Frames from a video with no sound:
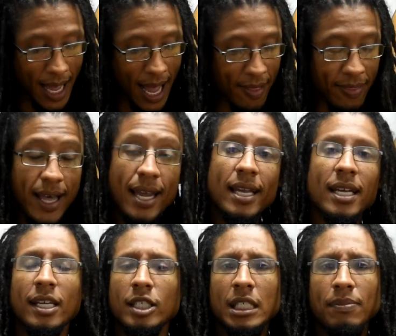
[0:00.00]
And
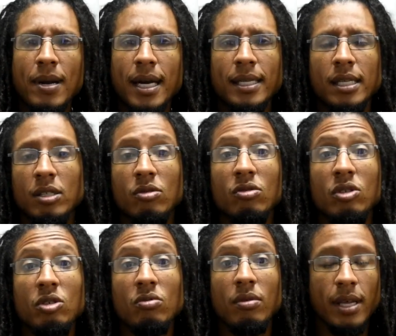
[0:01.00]
then just practice those
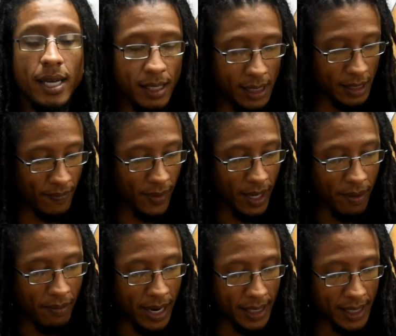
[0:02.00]
2 things.
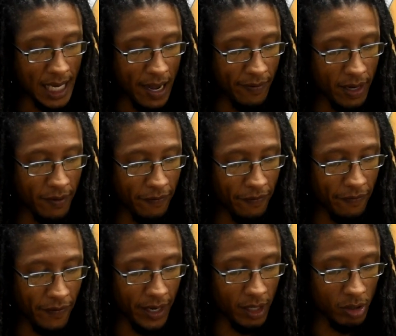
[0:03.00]
Practice having your
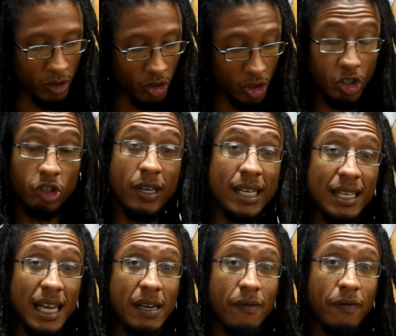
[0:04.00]
finger
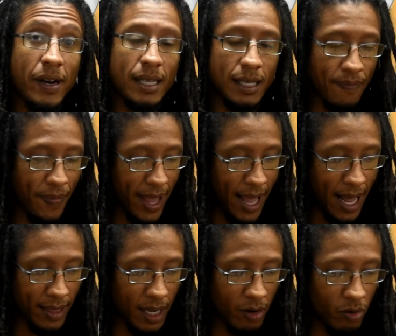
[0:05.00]
straight like the fret,
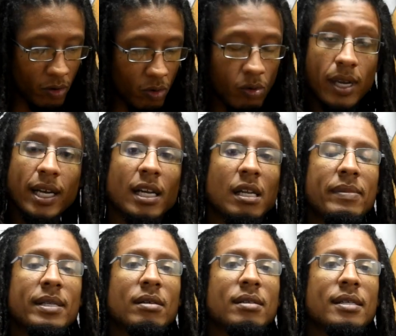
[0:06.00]
and then rolling a little
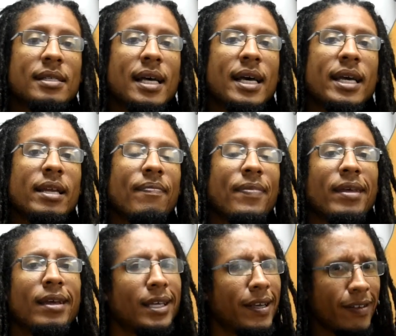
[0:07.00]
bit on the side.
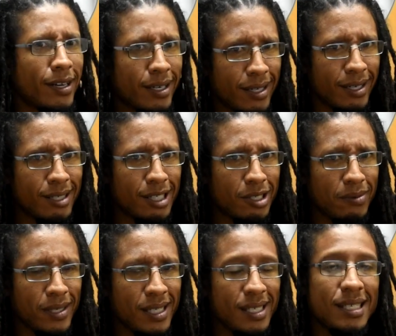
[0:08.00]
Give it a good
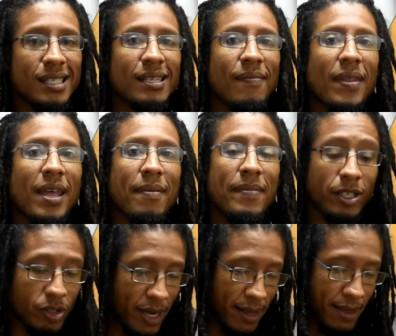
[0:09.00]
squeeze. Make
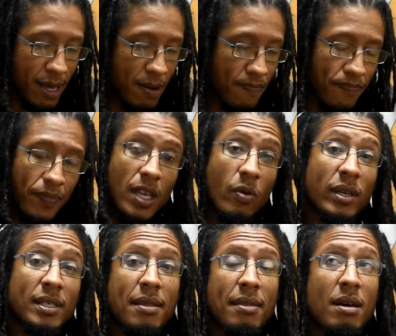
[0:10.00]
sure you
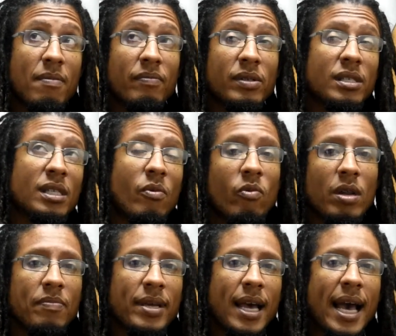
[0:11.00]
want your thumb
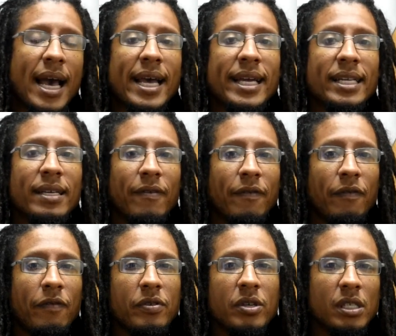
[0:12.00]
somewhat behind your
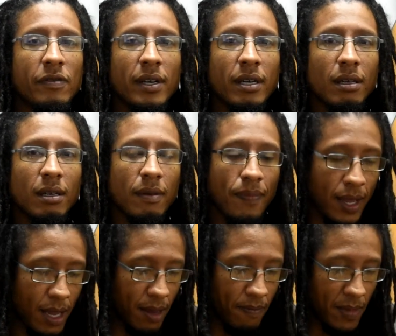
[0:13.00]
first finger,
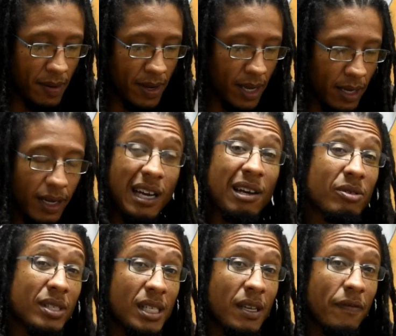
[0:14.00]
maybe
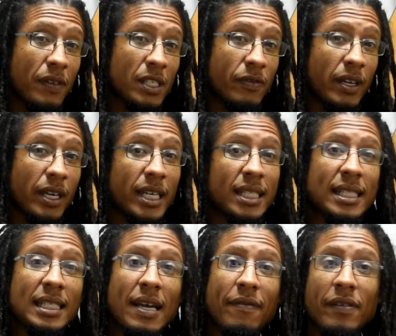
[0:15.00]
closer to your first finger. You
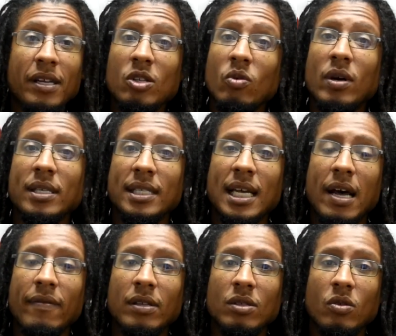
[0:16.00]
definitely don't want it to
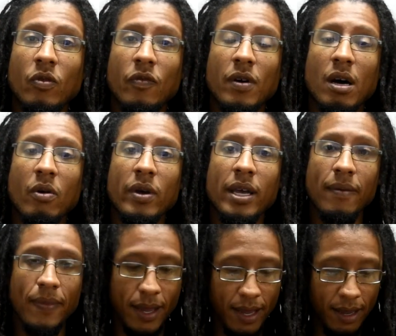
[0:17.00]
have it too far
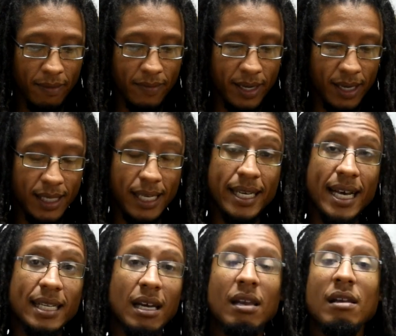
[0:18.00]
away, because you
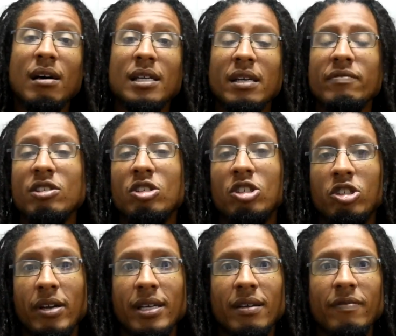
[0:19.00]
get a lot of the
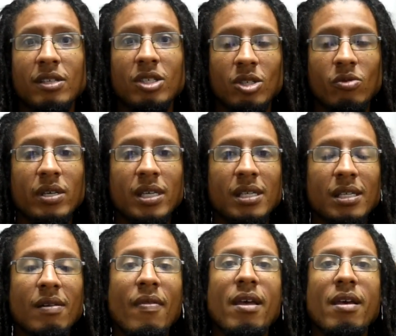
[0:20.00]
strength of the
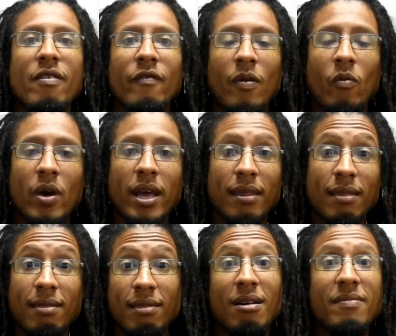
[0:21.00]
squeeze from where your
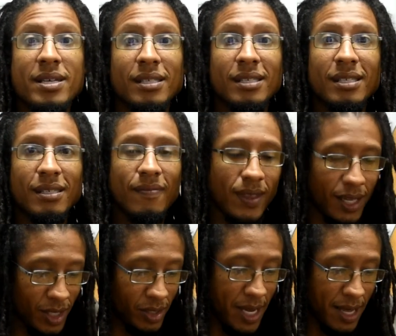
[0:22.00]
thumb is.
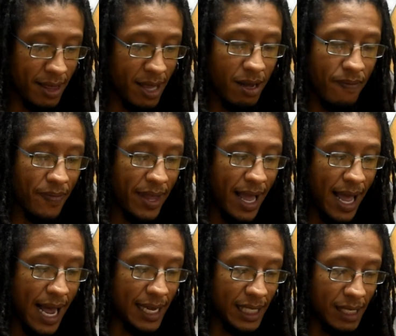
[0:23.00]
So your thumb
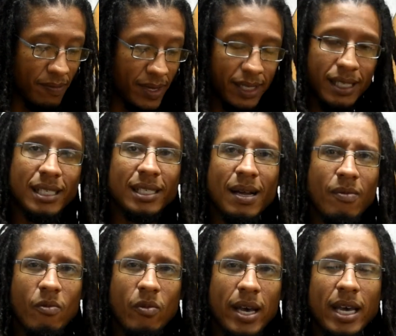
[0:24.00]
has to be
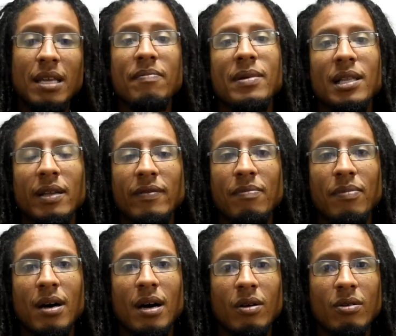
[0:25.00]
somewhere in the middle of the
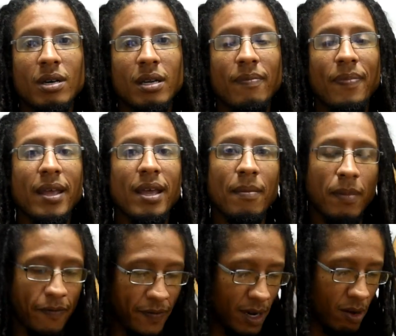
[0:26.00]
bar chord,
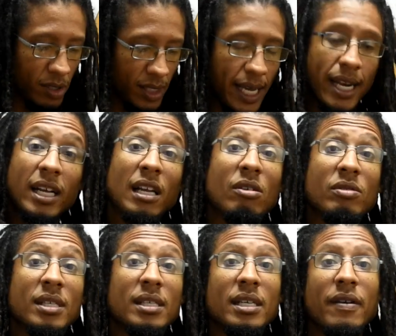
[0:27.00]
but for now, just get it
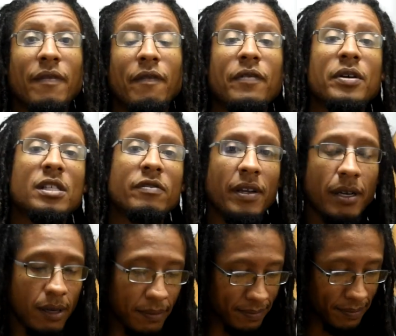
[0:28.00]
closer to your first
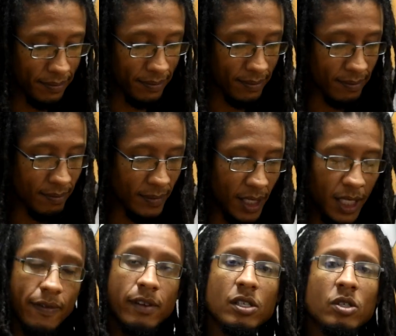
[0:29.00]
finger.
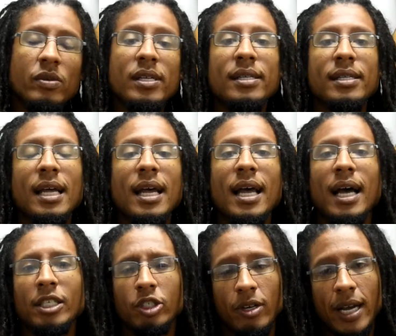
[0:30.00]
Give it a squeeze
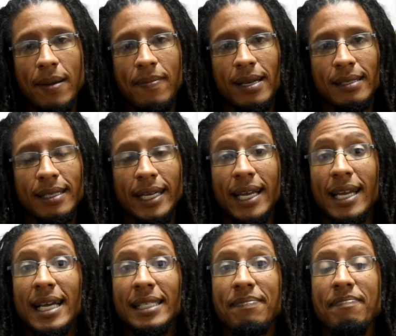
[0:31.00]
and try your best to
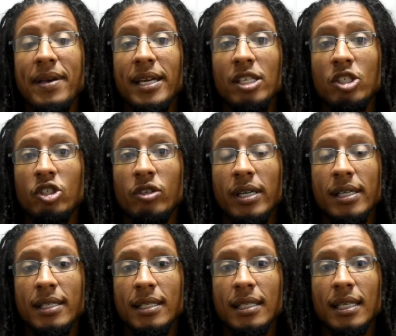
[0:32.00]
get as many
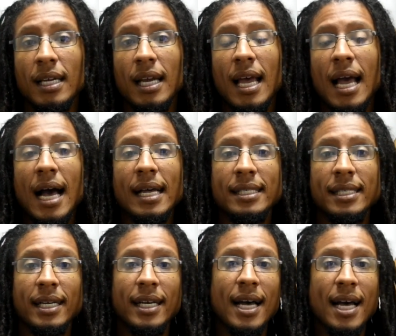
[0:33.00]
strings as
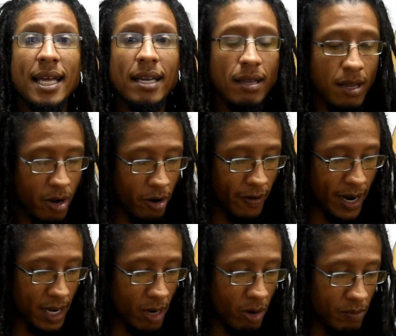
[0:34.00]
you can.
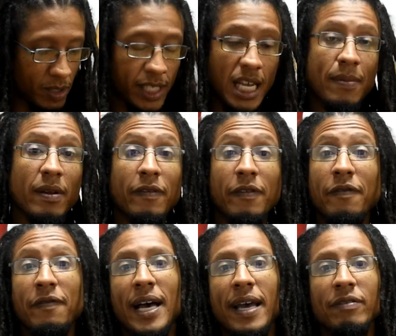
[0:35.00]
Right now, I'm just aiming for
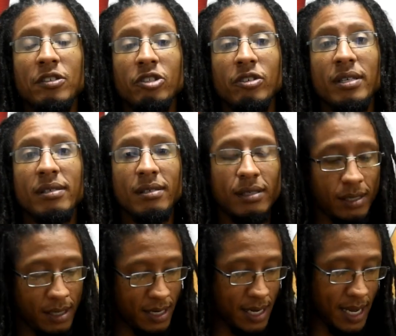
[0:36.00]
5 strings.